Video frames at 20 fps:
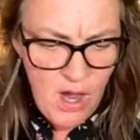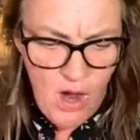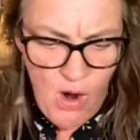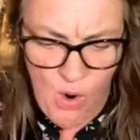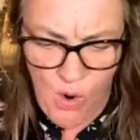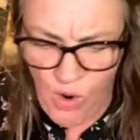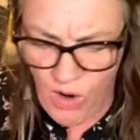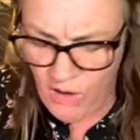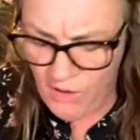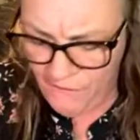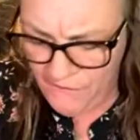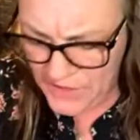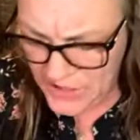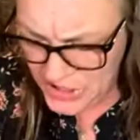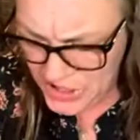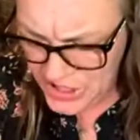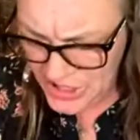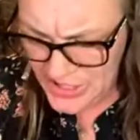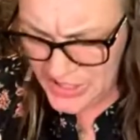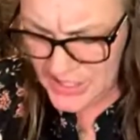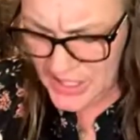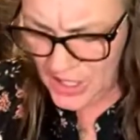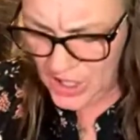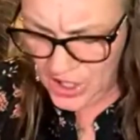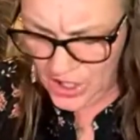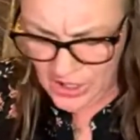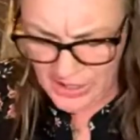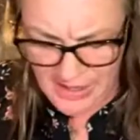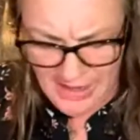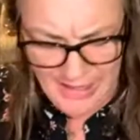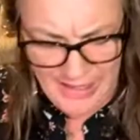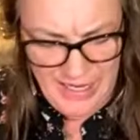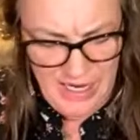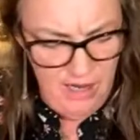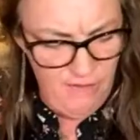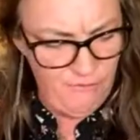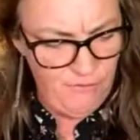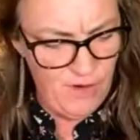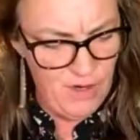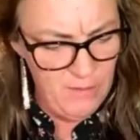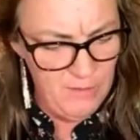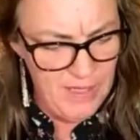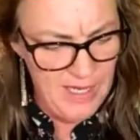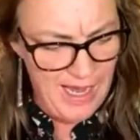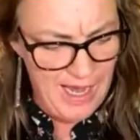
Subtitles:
or if it's just the look I get from it.